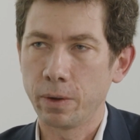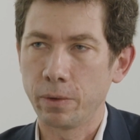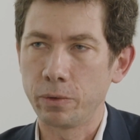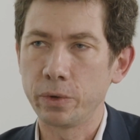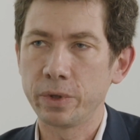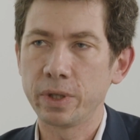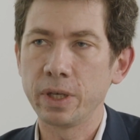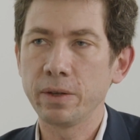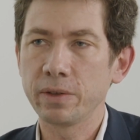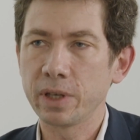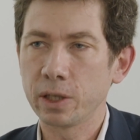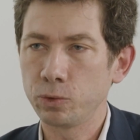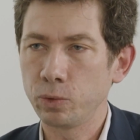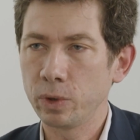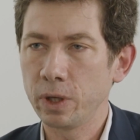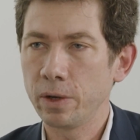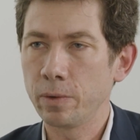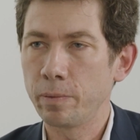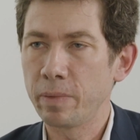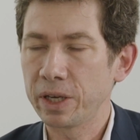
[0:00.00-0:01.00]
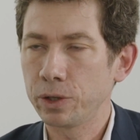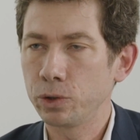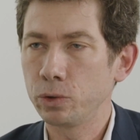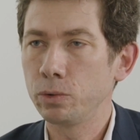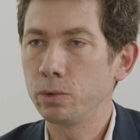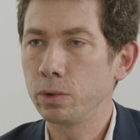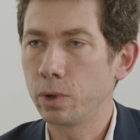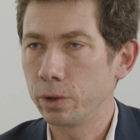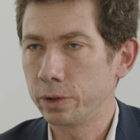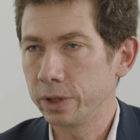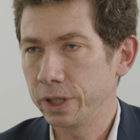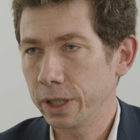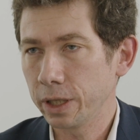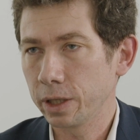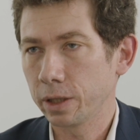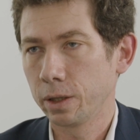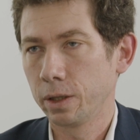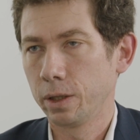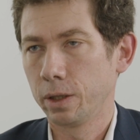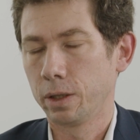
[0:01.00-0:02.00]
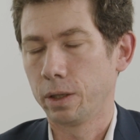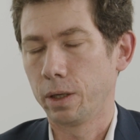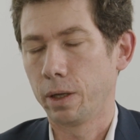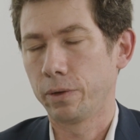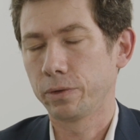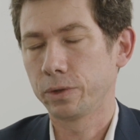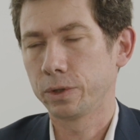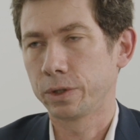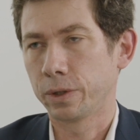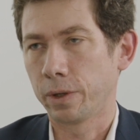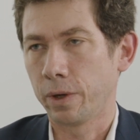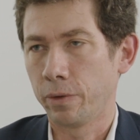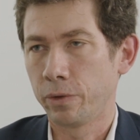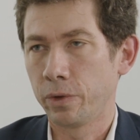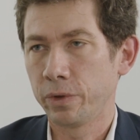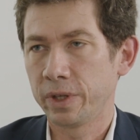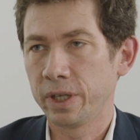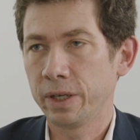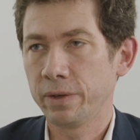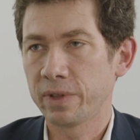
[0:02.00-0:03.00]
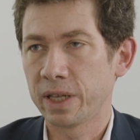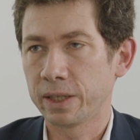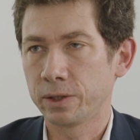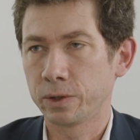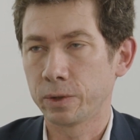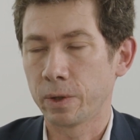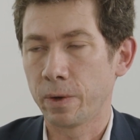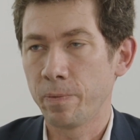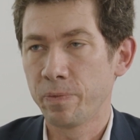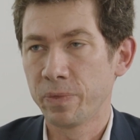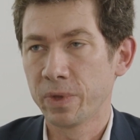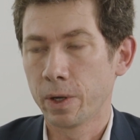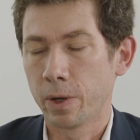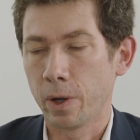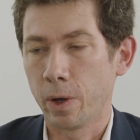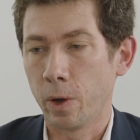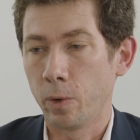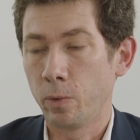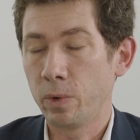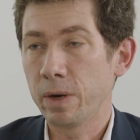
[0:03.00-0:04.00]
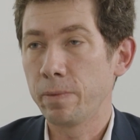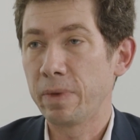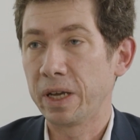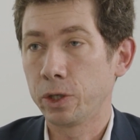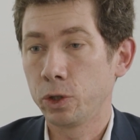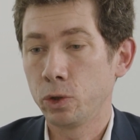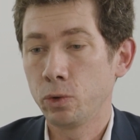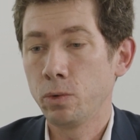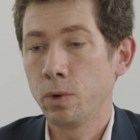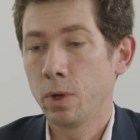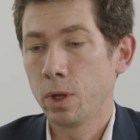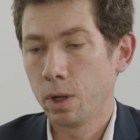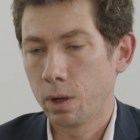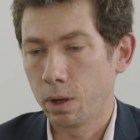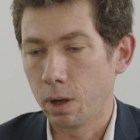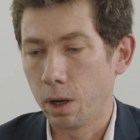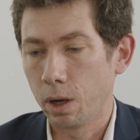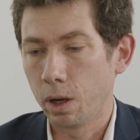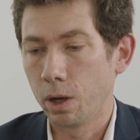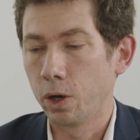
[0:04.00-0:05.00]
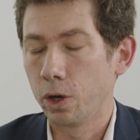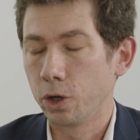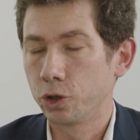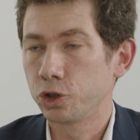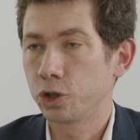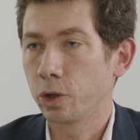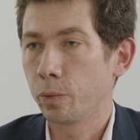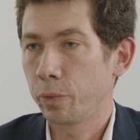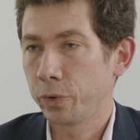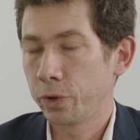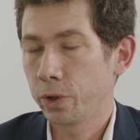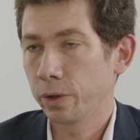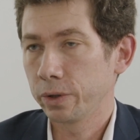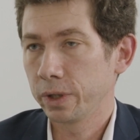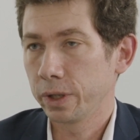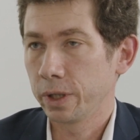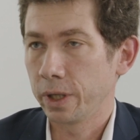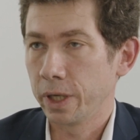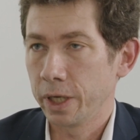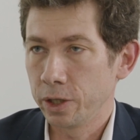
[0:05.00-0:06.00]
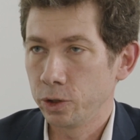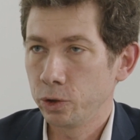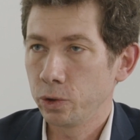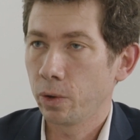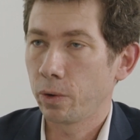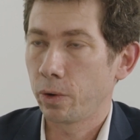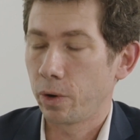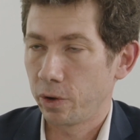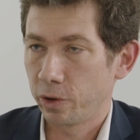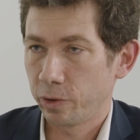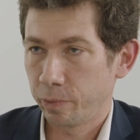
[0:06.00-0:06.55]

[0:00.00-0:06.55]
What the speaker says: the thing that will make you unique, and the thing that will make you a champion in your